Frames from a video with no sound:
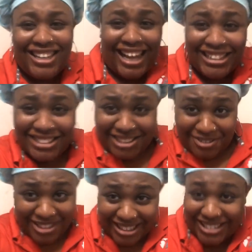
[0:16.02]
class of
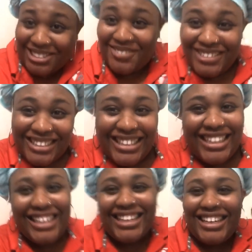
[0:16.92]

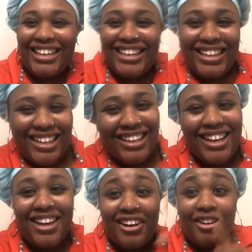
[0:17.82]
2020.
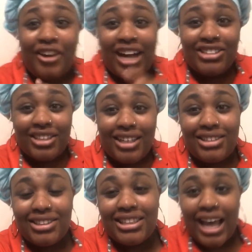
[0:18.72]

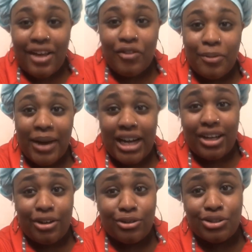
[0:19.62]
Congratulations to
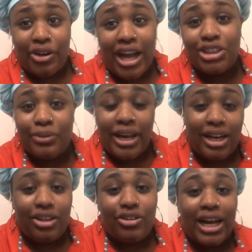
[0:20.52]
everybody who's
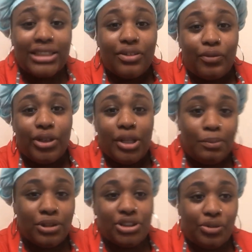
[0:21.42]
graduating. You guys have really
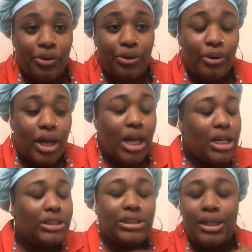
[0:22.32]
pushed through
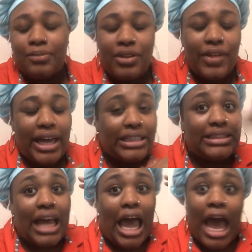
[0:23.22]
something that
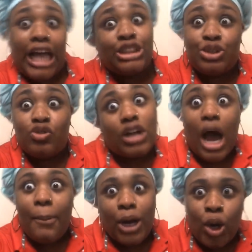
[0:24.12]
is
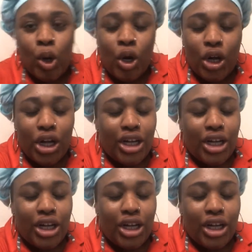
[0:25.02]
astronomical.